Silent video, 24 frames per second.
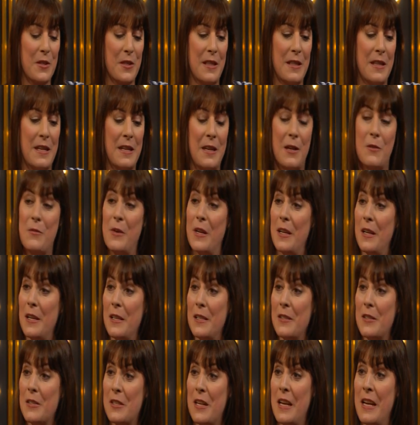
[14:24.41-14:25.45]
And then I
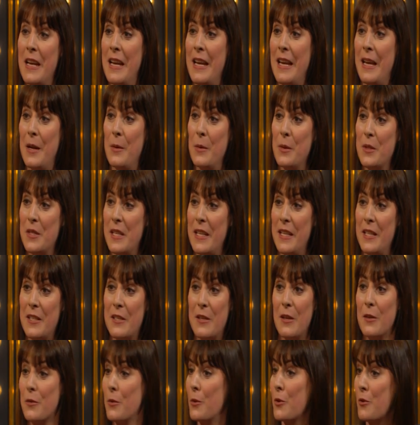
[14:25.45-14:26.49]
realised it was
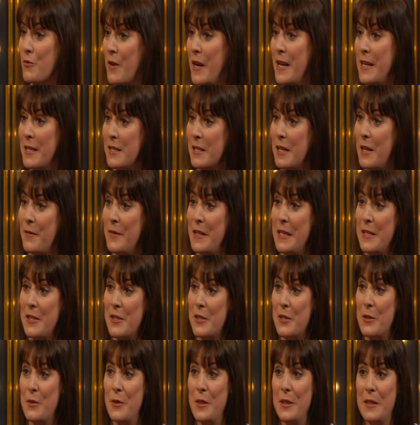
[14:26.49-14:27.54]
Easter. I thought, great, I'll have
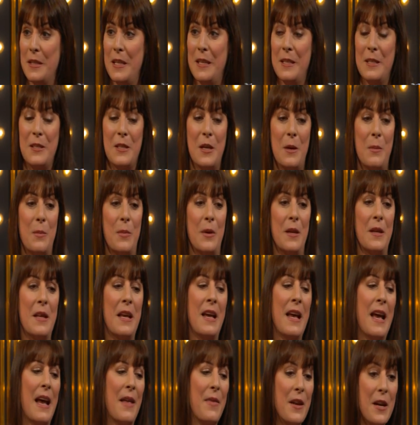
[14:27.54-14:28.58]
Easter in Dublin.
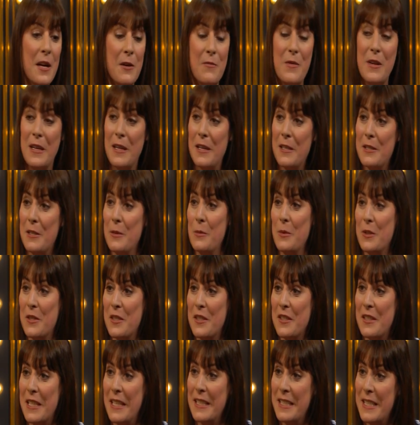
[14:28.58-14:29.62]
And then I realised it was the
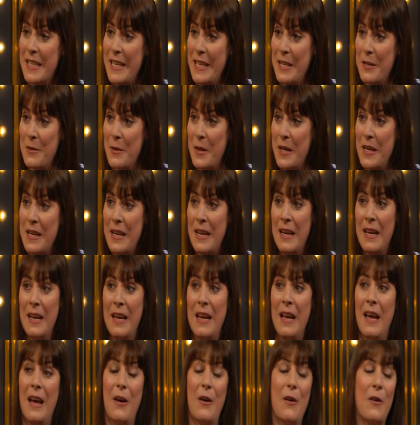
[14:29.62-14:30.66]
centenary
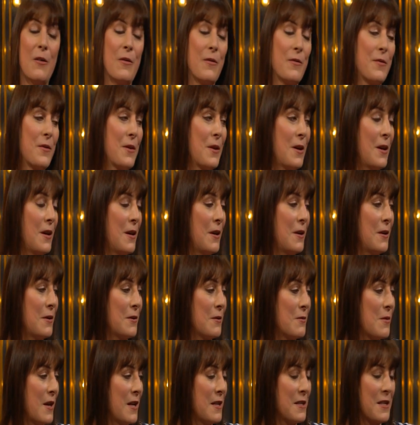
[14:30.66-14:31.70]
of the
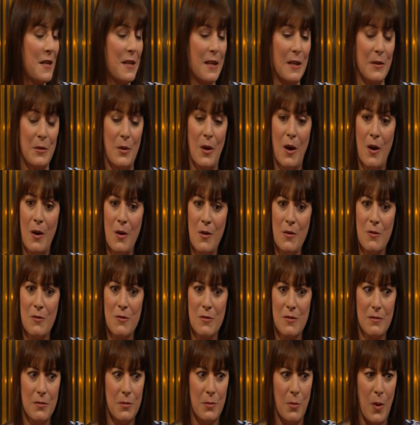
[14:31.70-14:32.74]
Rising. And I thought, oh,
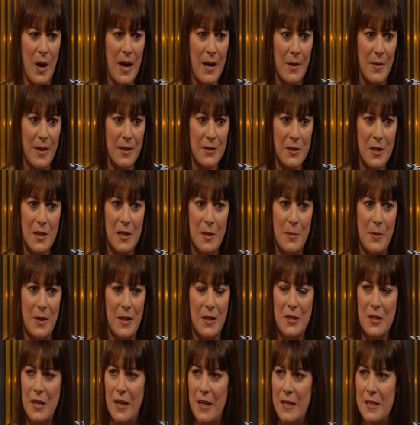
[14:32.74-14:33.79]
wow, that's going to be
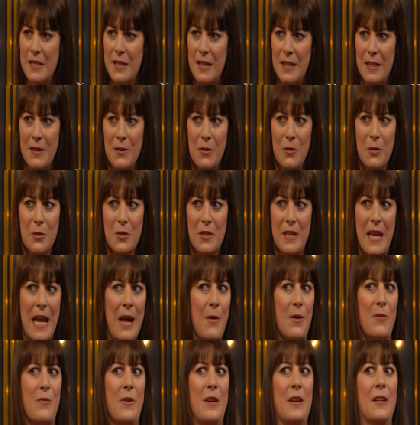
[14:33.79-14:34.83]
exciting. And of course, now
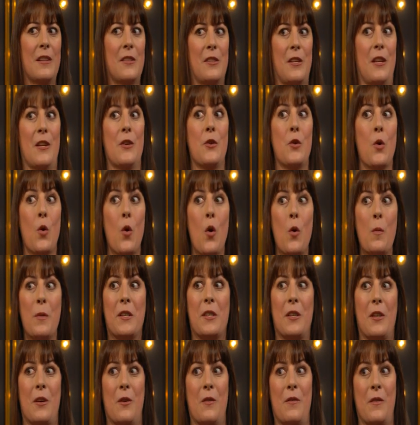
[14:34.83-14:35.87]
I realise the
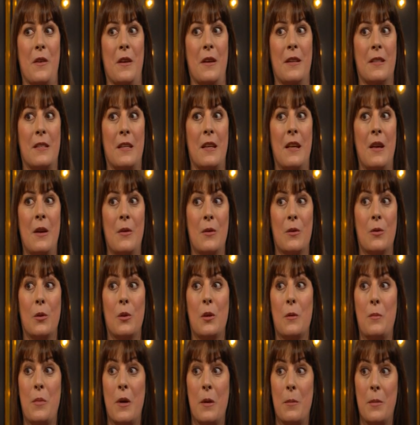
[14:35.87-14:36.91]
enormity of it, with all
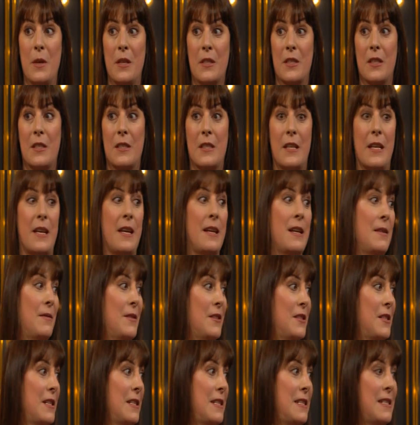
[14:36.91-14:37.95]
the publicity and the
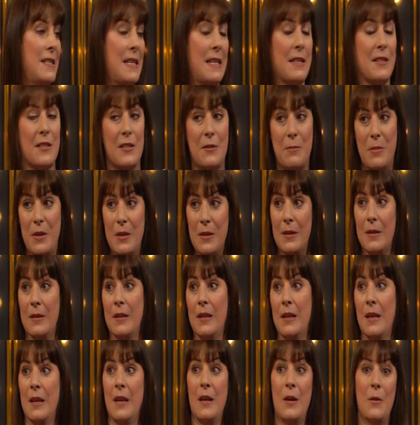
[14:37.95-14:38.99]
city centre being
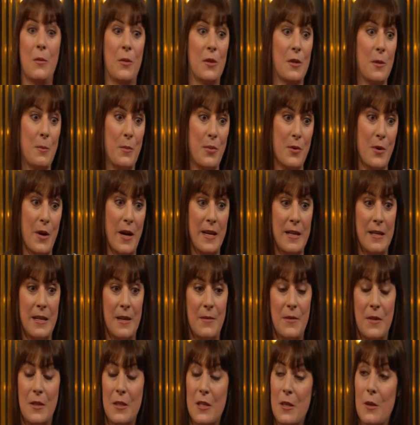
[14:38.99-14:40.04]
with the parade and
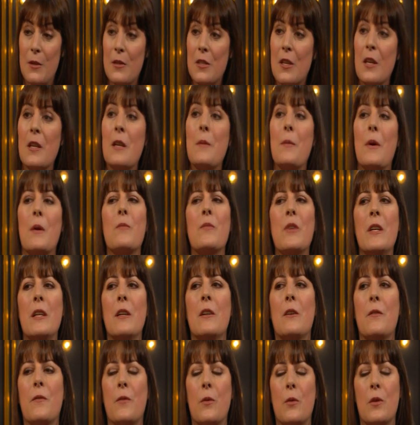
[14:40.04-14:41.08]
everything. So it's going to be, I'm really
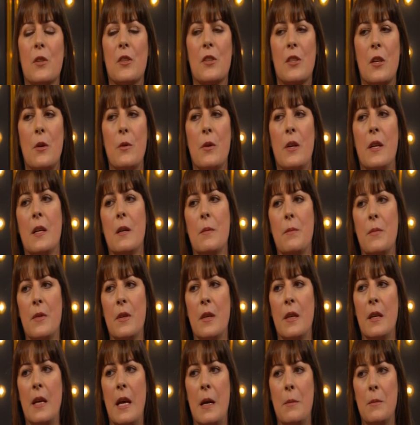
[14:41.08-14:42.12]
looking forward to soaking up
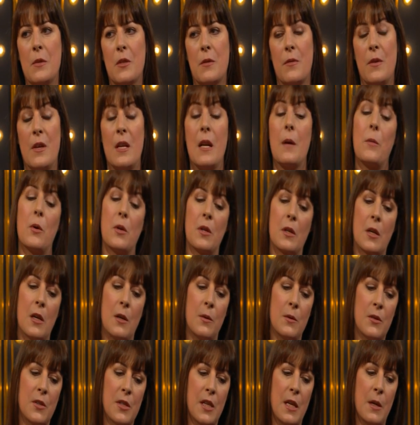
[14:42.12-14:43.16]
the atmosphere. And I want to go
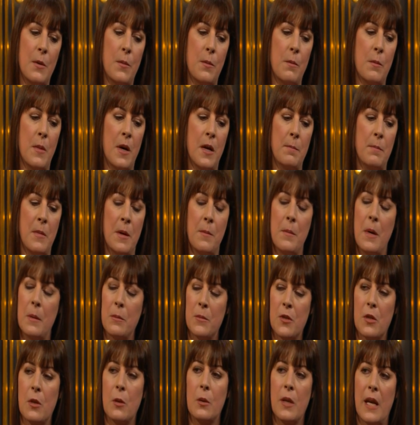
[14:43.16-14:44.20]
and see my
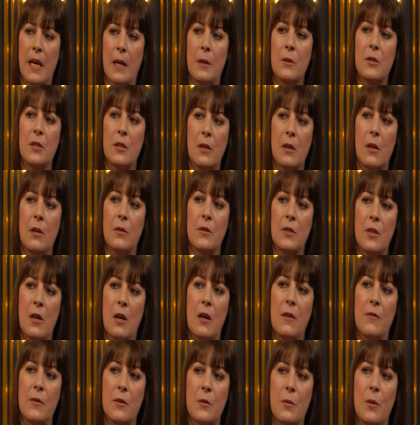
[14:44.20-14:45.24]
mum's old house in
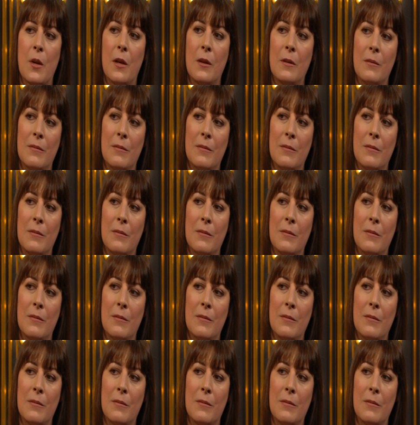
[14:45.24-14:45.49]
Clontarf as well.